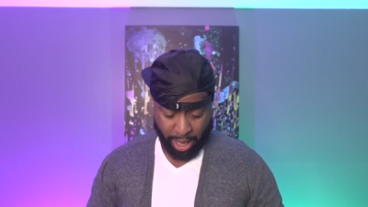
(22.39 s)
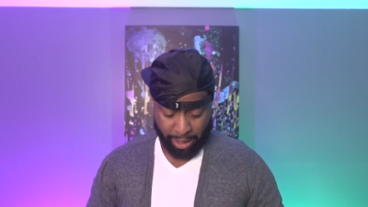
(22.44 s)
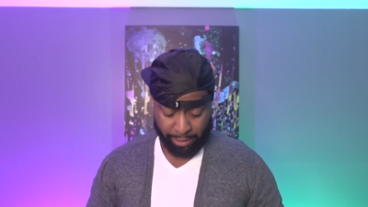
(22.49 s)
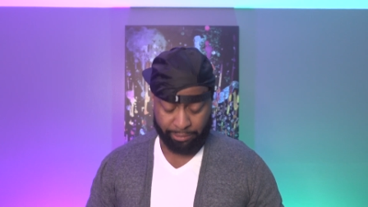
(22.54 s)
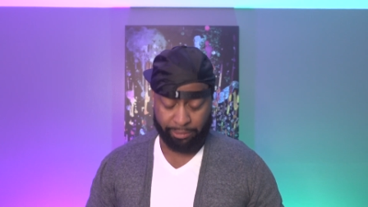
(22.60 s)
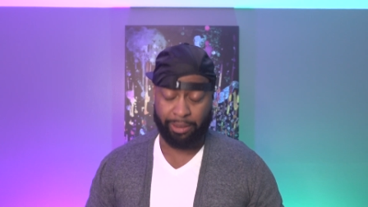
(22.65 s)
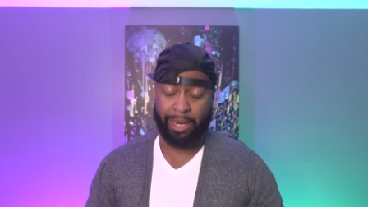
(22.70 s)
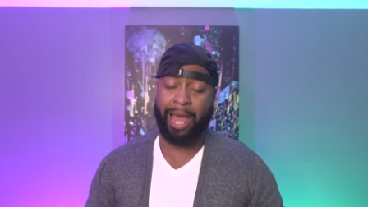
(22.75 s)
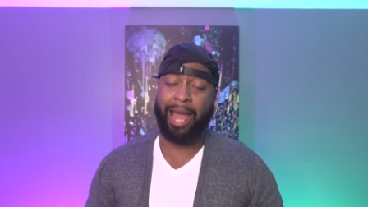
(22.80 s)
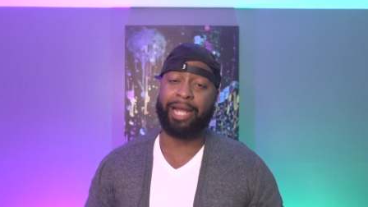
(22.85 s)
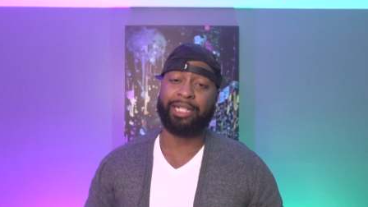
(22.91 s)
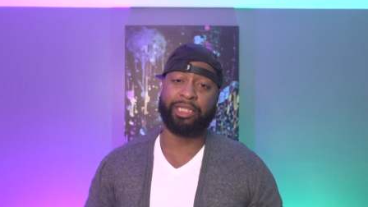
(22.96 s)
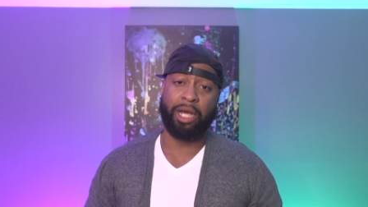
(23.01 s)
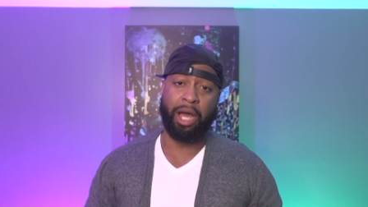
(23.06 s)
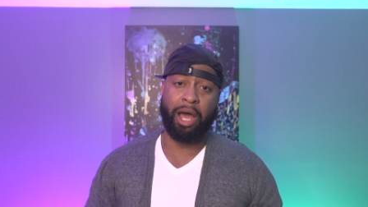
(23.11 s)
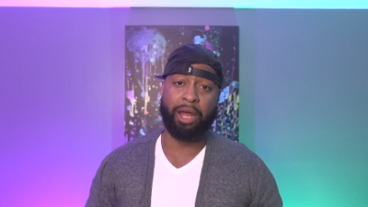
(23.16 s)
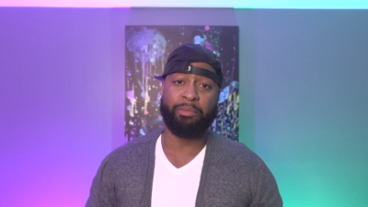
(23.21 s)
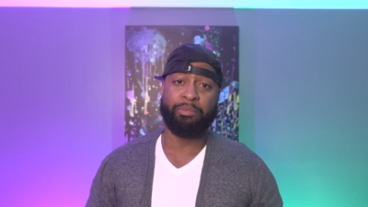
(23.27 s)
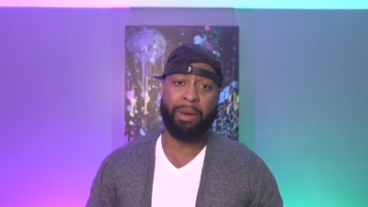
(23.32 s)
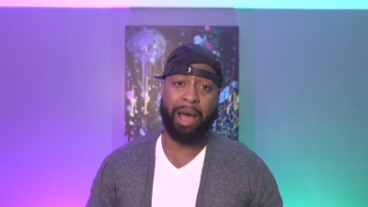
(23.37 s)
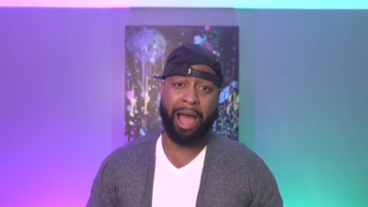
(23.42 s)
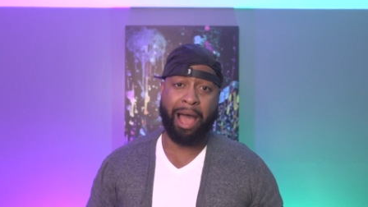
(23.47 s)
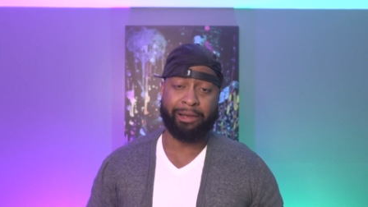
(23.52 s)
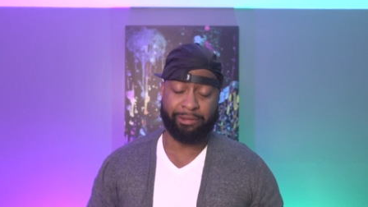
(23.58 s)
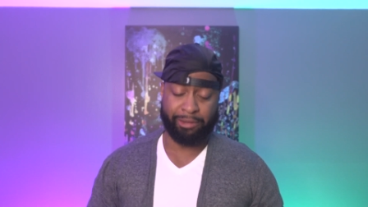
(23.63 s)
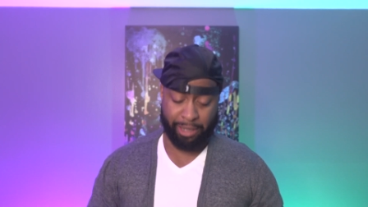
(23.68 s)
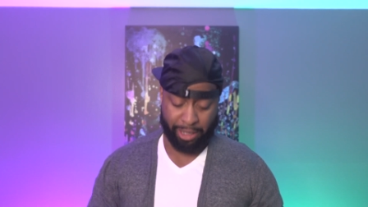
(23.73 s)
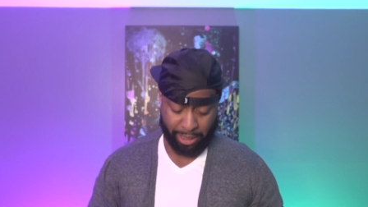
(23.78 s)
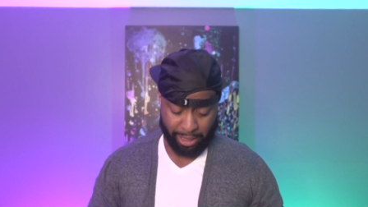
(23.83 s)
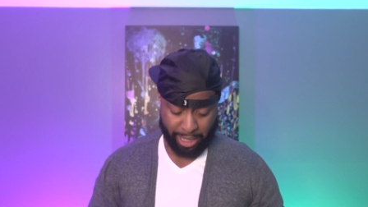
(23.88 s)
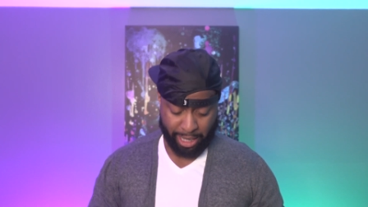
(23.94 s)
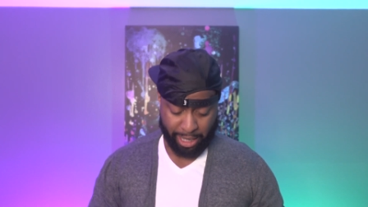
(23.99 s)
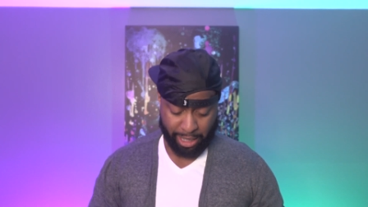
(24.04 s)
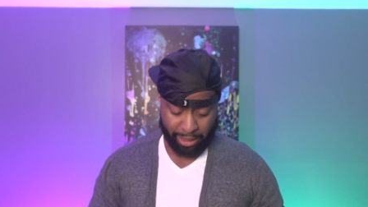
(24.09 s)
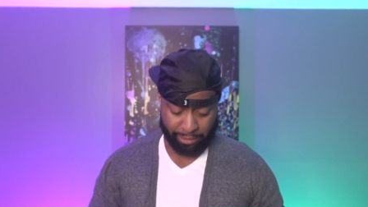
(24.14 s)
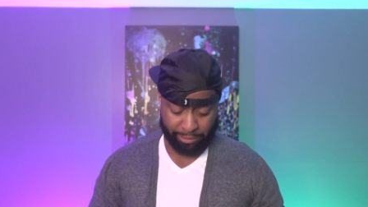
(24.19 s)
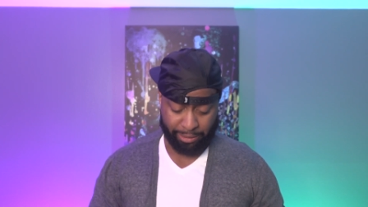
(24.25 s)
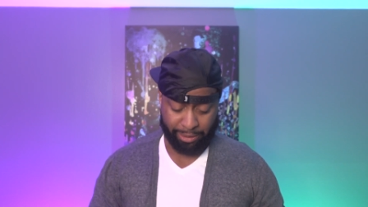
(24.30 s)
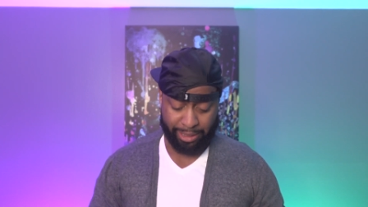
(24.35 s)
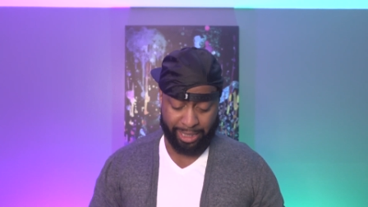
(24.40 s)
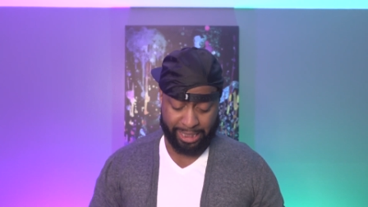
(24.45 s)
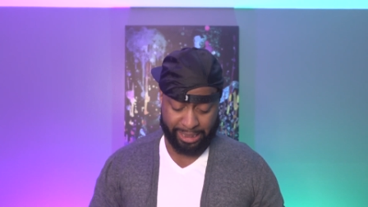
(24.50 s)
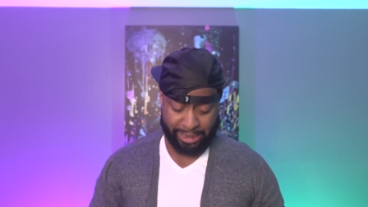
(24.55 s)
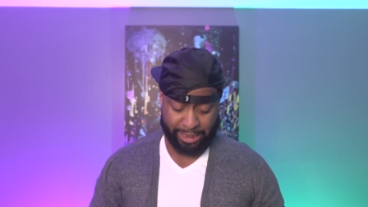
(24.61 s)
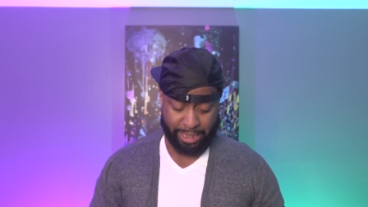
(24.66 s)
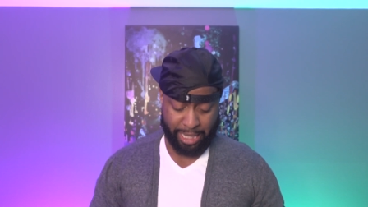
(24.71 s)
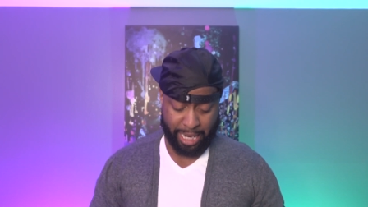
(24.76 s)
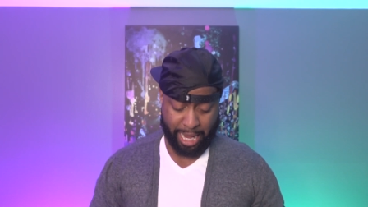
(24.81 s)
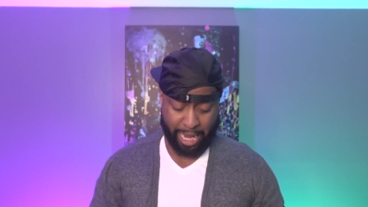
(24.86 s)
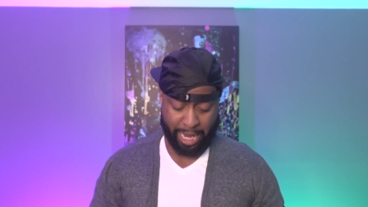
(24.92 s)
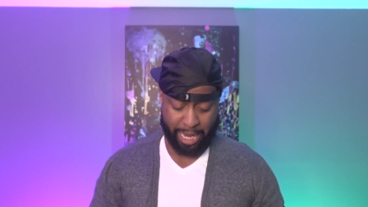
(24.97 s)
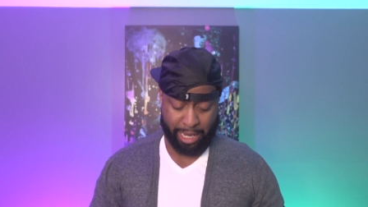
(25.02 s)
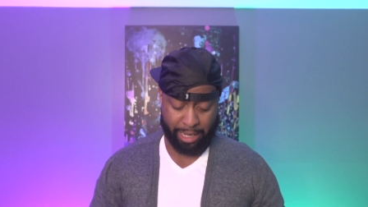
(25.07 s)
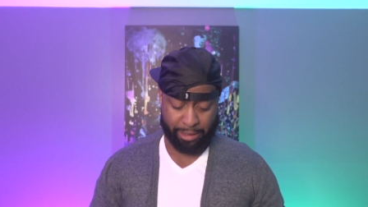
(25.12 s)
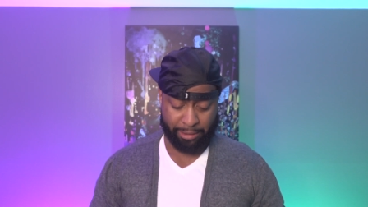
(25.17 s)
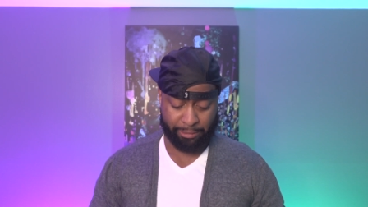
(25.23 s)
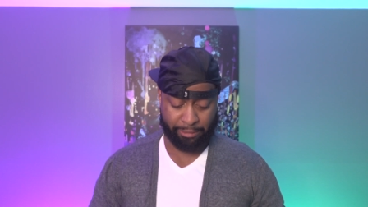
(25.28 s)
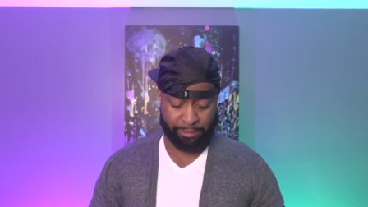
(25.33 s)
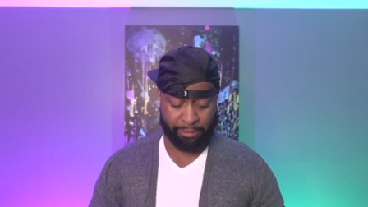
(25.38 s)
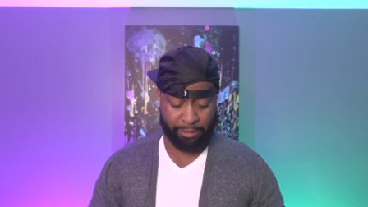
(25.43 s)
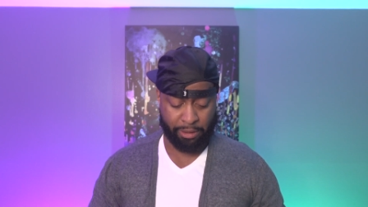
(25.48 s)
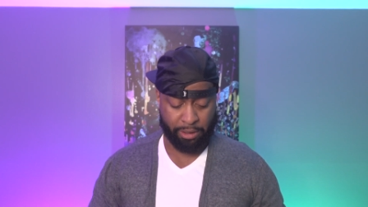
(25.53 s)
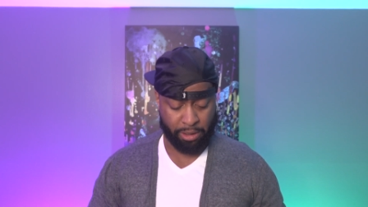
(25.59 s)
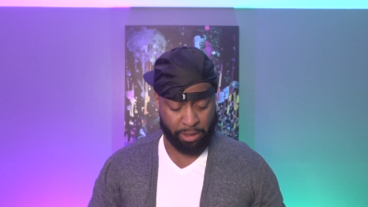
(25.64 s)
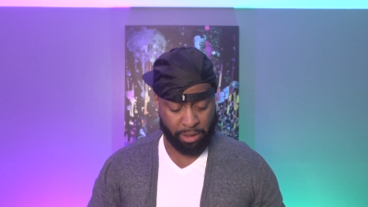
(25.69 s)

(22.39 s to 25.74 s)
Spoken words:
slash unboxing is Nishane's